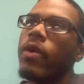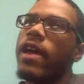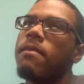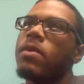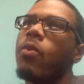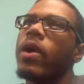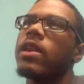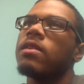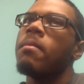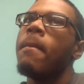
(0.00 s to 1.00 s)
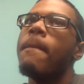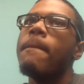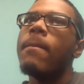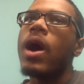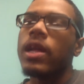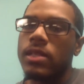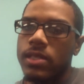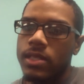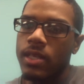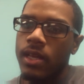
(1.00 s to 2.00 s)
We have been waiting
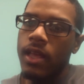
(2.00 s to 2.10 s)
months,